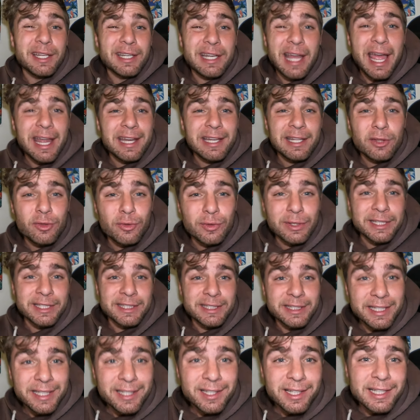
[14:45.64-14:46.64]
a 93
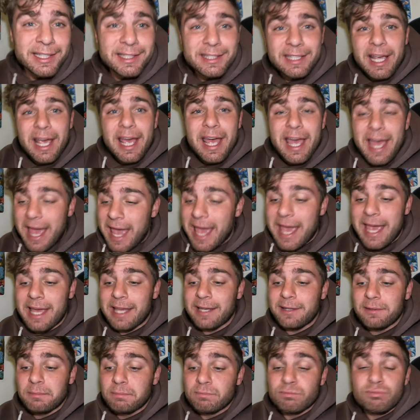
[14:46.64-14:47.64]
Steelix,
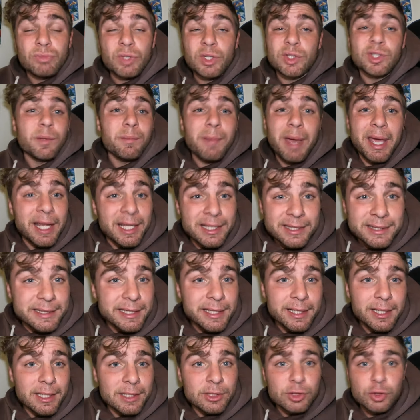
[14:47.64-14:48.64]
and there's a Mega
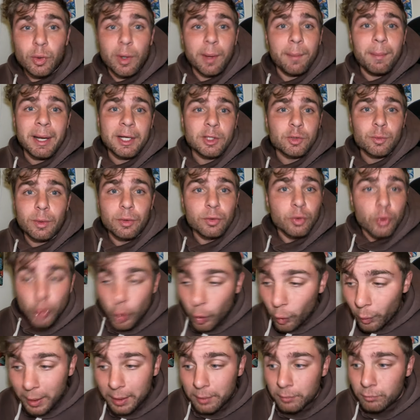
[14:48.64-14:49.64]
Steelix, so I might as well
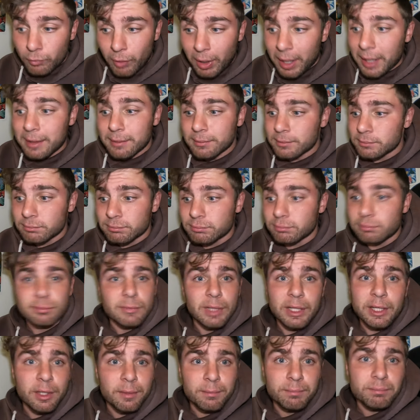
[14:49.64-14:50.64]
do it, right? And,
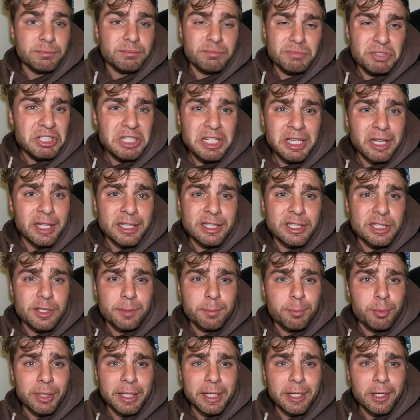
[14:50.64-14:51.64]
and Steelix is a
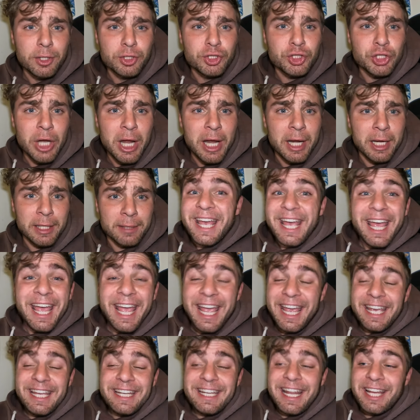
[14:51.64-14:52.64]
pretty good shiny.
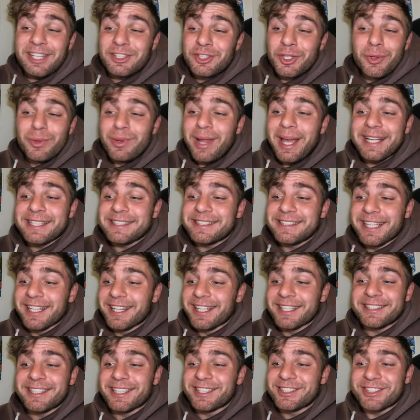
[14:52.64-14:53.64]
And I do like
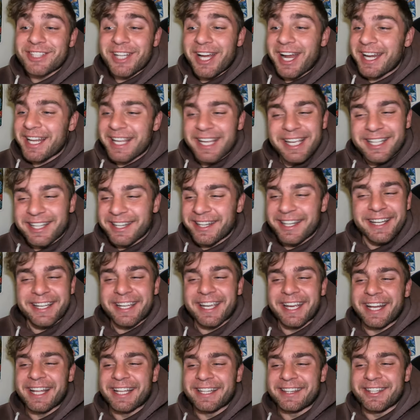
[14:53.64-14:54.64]
Steelix's shiny, and look
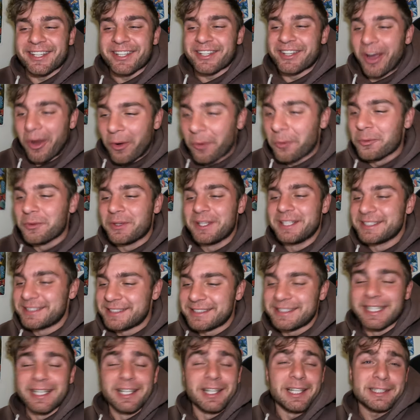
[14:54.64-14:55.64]
at it, the golden
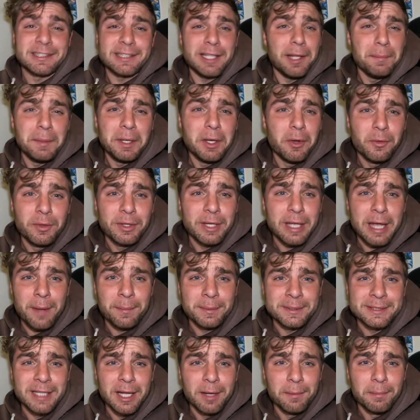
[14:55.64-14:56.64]
Steelix. Let me know in the
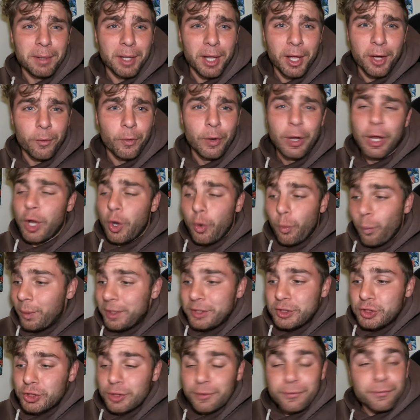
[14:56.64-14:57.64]
comments down below,
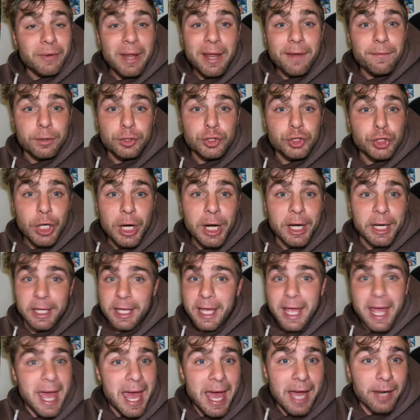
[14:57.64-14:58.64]
what's your favorite
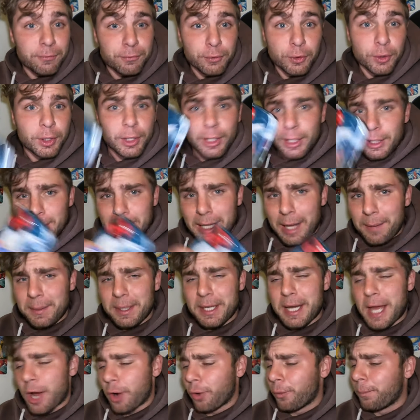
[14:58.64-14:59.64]
shiny ever? Let me
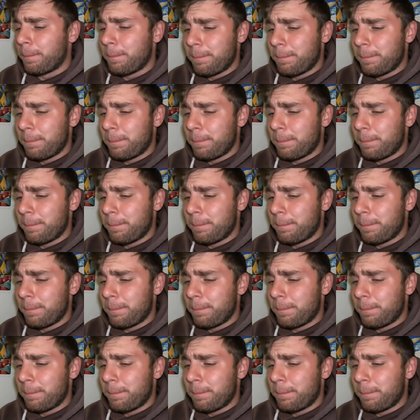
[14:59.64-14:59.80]
know.